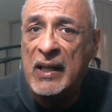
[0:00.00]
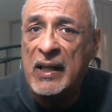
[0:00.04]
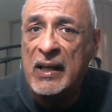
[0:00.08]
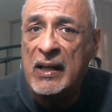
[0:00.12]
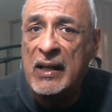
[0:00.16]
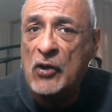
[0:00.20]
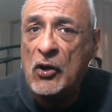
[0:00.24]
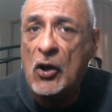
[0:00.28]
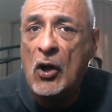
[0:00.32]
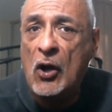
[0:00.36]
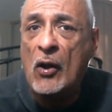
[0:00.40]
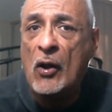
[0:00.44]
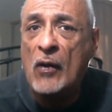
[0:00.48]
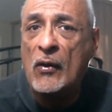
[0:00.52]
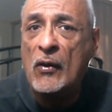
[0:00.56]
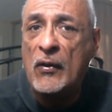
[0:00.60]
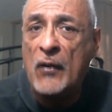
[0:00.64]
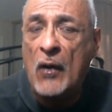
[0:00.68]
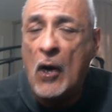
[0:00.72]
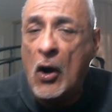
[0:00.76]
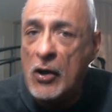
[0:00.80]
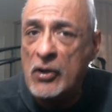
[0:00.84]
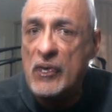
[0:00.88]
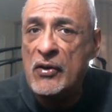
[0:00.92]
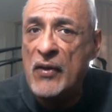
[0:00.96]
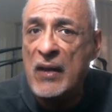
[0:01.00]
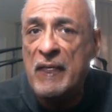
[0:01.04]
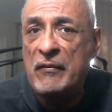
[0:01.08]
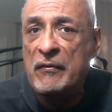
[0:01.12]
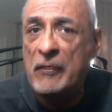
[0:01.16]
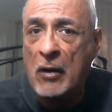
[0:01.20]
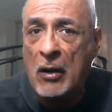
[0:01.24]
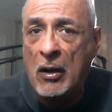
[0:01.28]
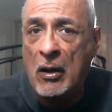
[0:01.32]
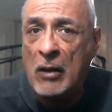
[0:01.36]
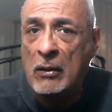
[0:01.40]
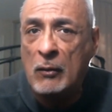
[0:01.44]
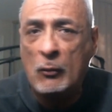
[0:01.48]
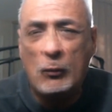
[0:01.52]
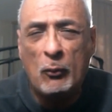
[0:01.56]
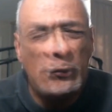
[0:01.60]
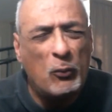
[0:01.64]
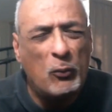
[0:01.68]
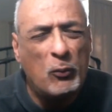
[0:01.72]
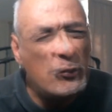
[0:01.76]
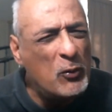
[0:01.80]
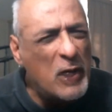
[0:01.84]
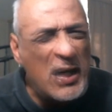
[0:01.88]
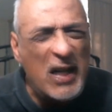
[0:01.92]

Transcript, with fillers: And it's called The Harder They Fall.